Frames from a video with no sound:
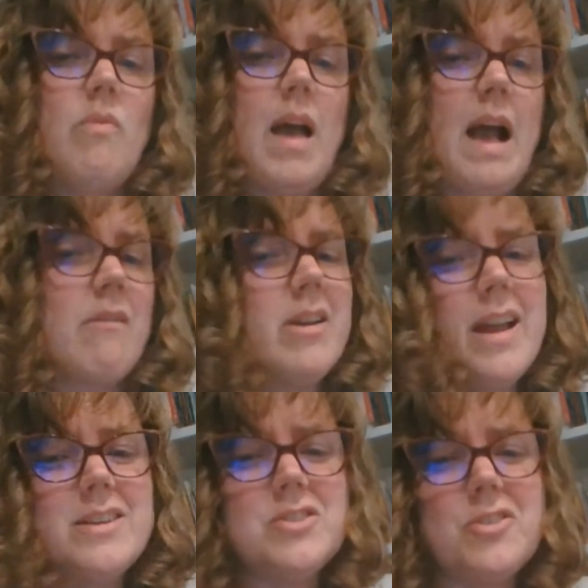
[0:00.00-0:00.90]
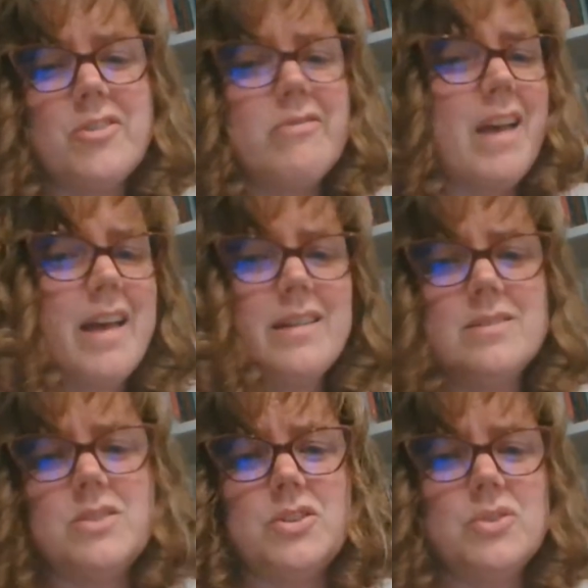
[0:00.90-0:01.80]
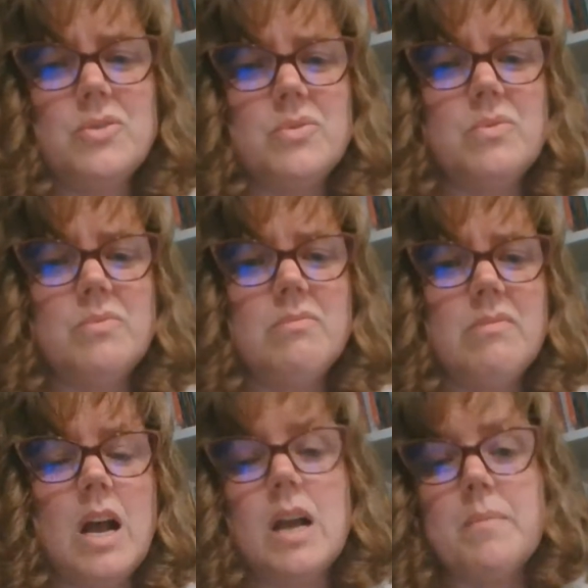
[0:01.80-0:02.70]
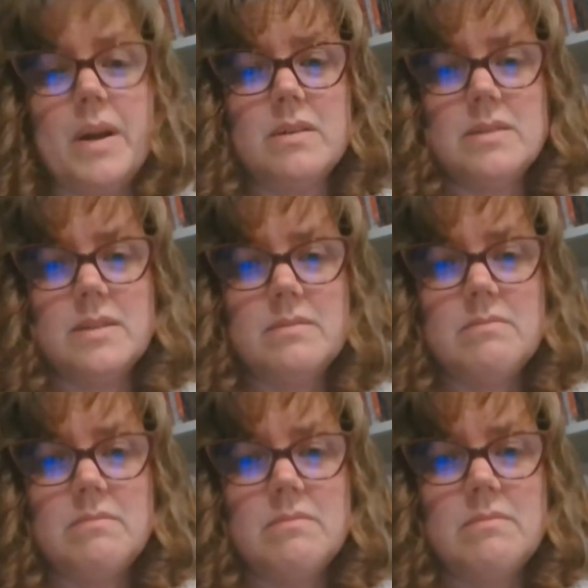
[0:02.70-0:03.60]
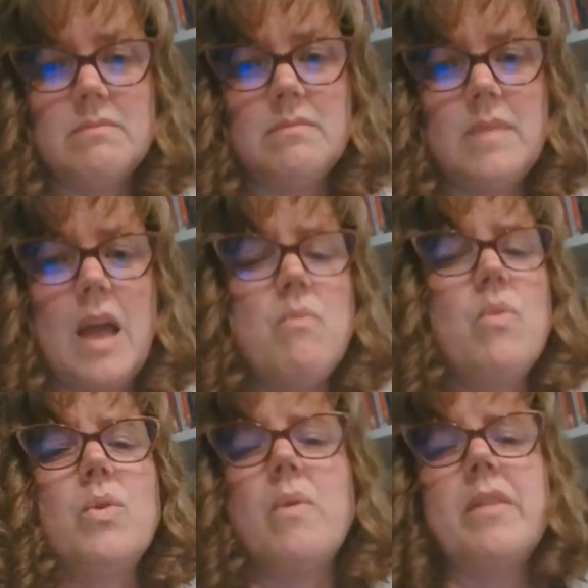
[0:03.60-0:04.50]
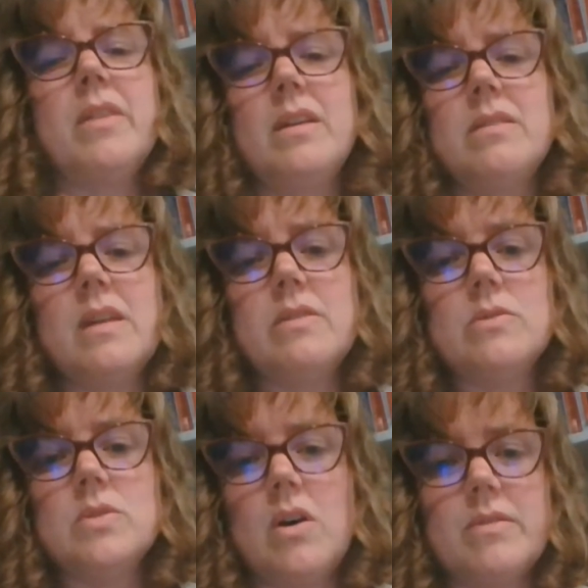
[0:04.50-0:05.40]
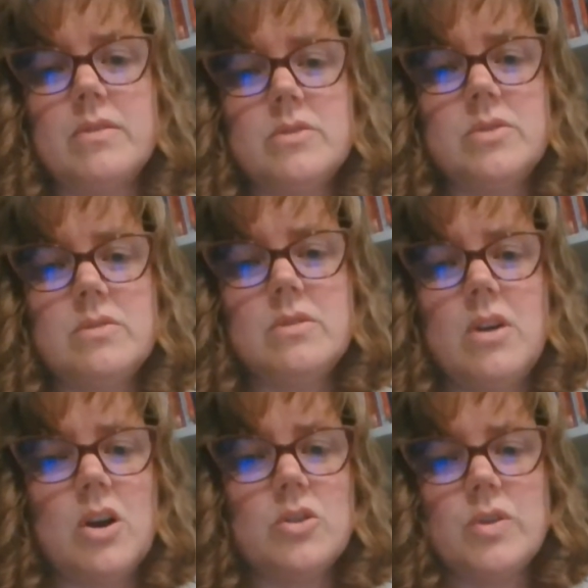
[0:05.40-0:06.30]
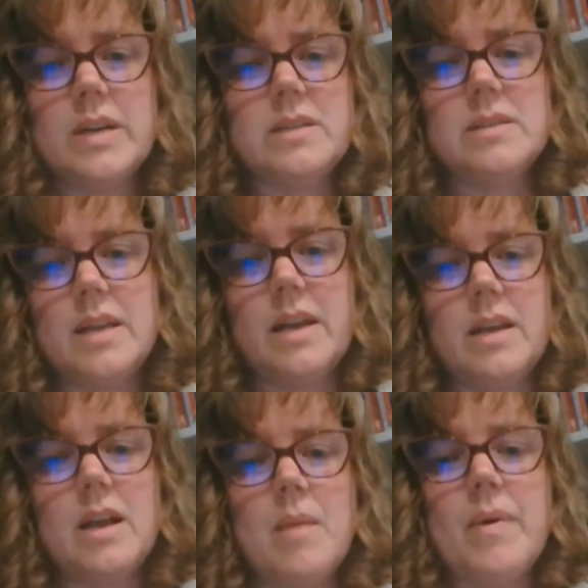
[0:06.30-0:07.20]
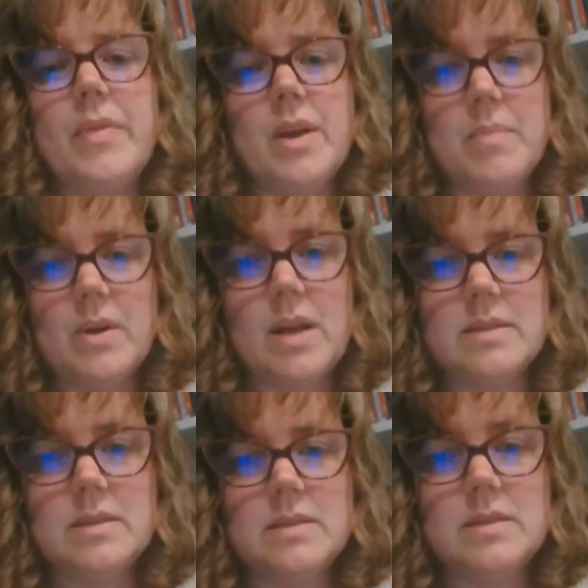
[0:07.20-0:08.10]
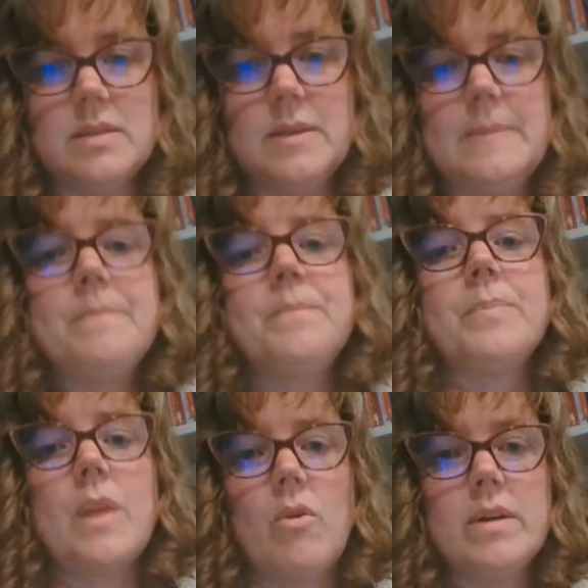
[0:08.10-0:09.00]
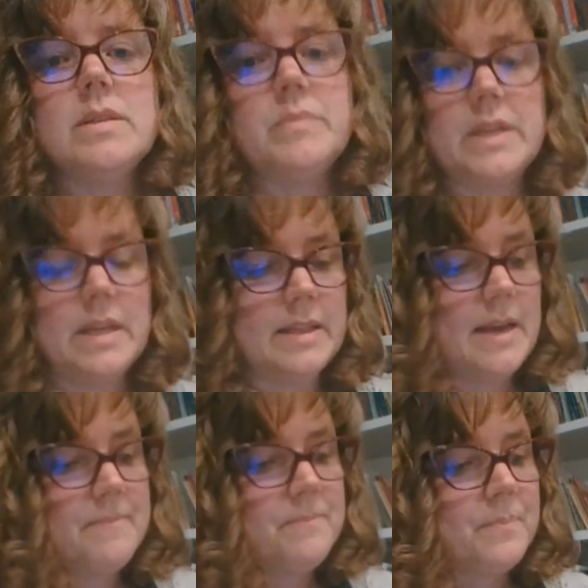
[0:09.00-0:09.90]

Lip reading: how could I turn that into a comparison? And what do I think that those authors are trying to say about the upper classes? Okay, something like that.